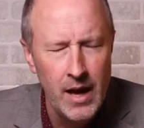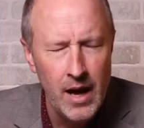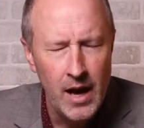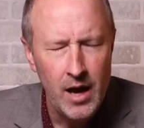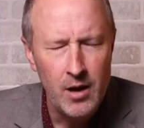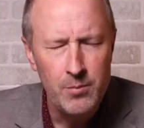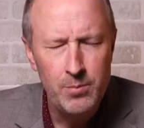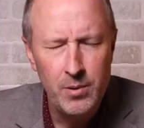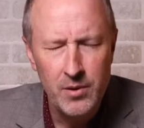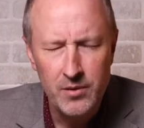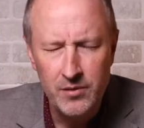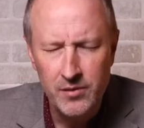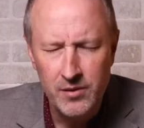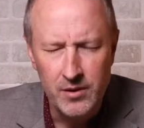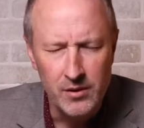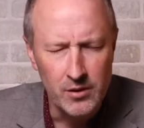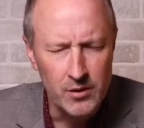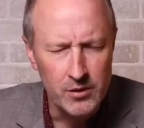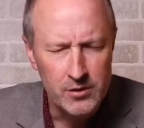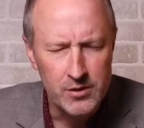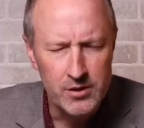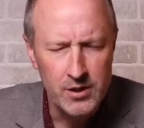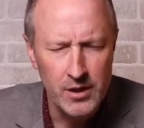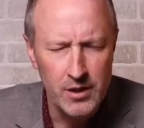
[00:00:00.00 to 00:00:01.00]
Help us to
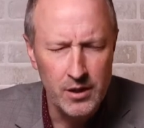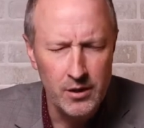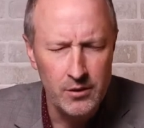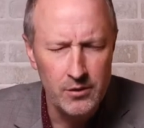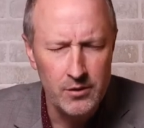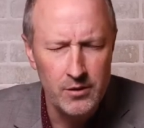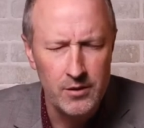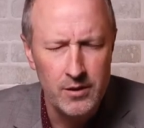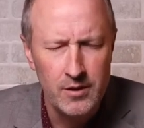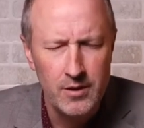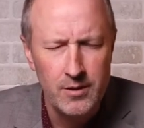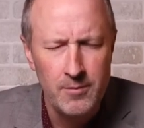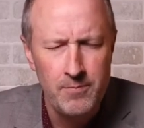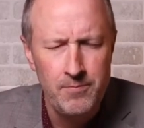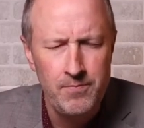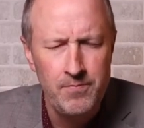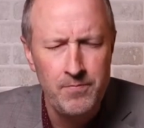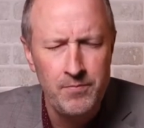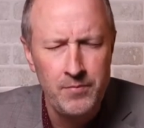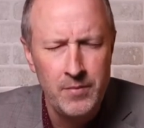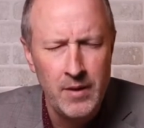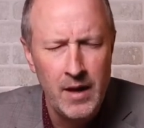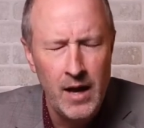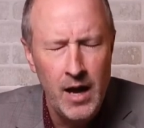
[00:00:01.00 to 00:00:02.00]
look to you.
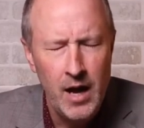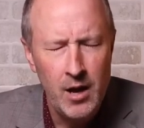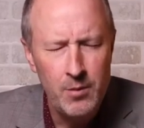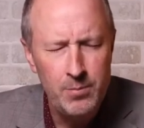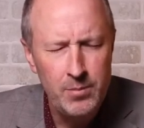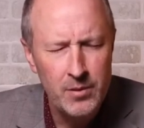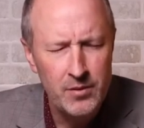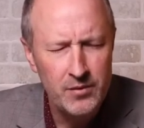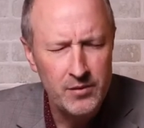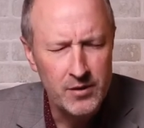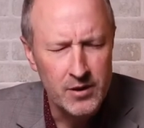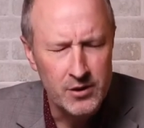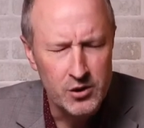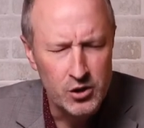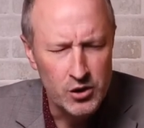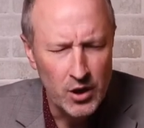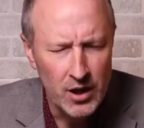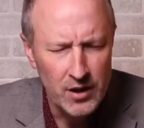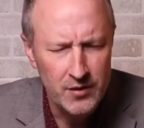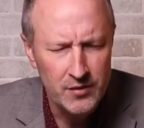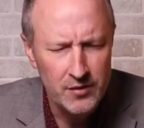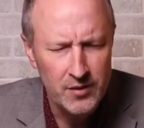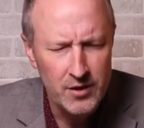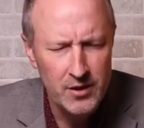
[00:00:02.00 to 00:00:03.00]
Help us to
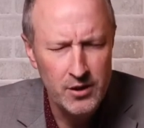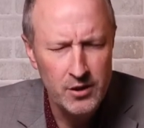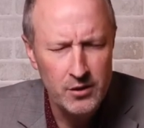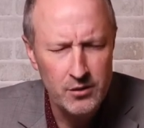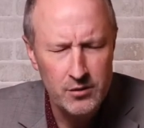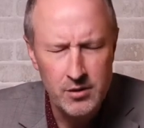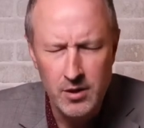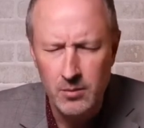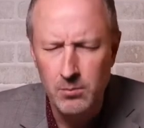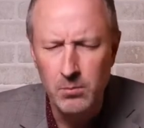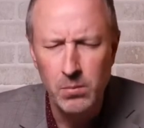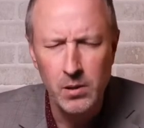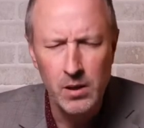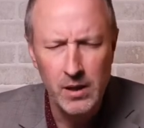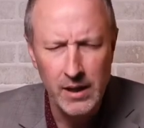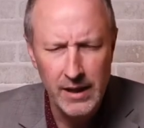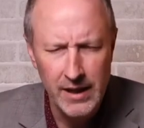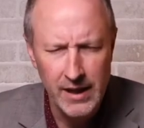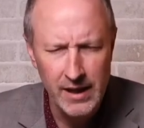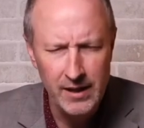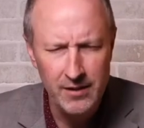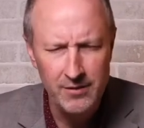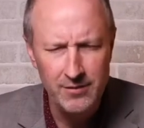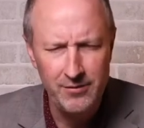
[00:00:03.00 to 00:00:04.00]
trust in you, to
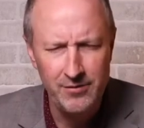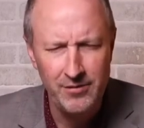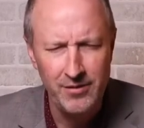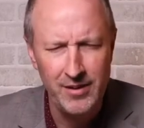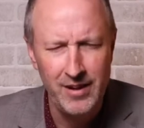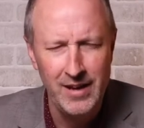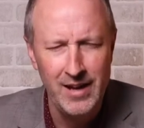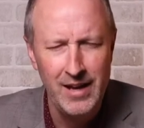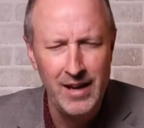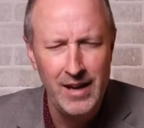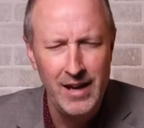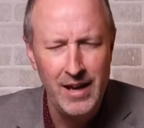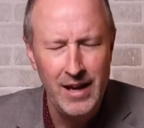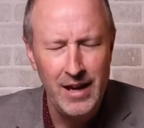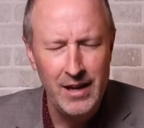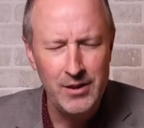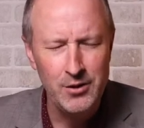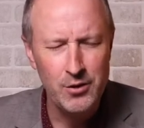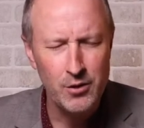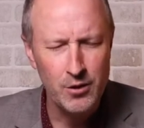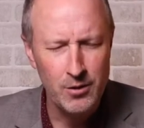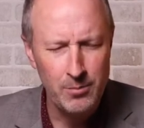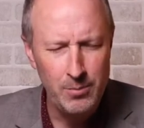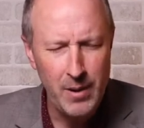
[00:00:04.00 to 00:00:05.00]
believe
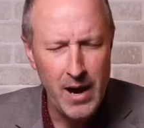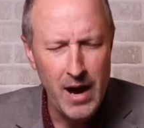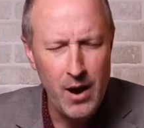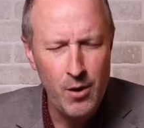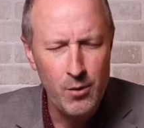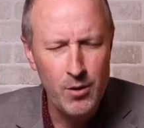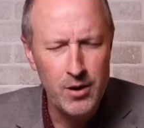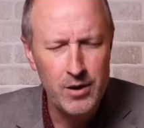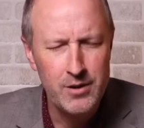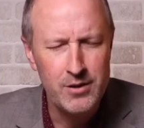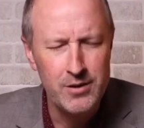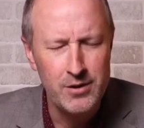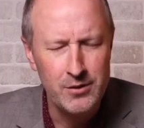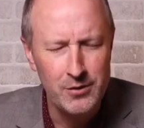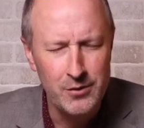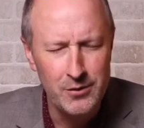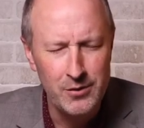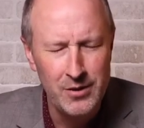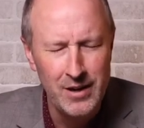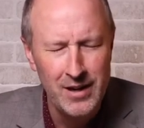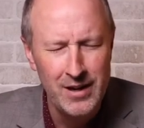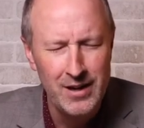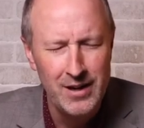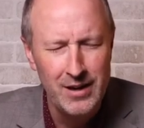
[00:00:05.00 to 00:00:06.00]
in your power
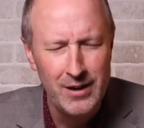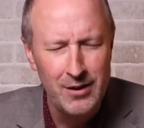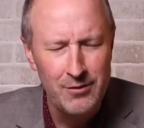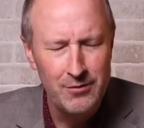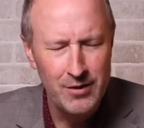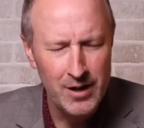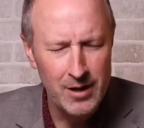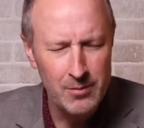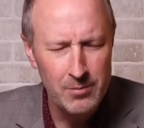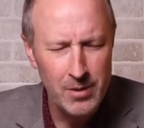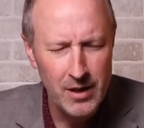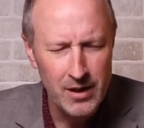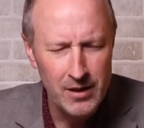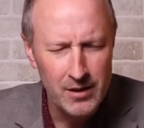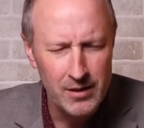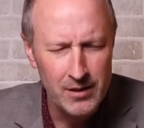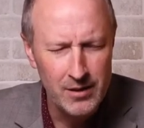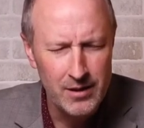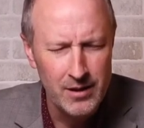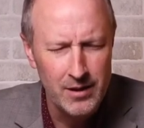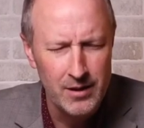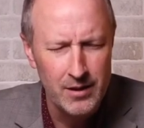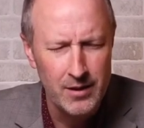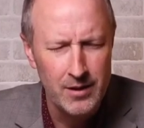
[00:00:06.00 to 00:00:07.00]
to
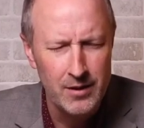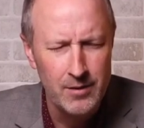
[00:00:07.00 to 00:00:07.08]
rebuild.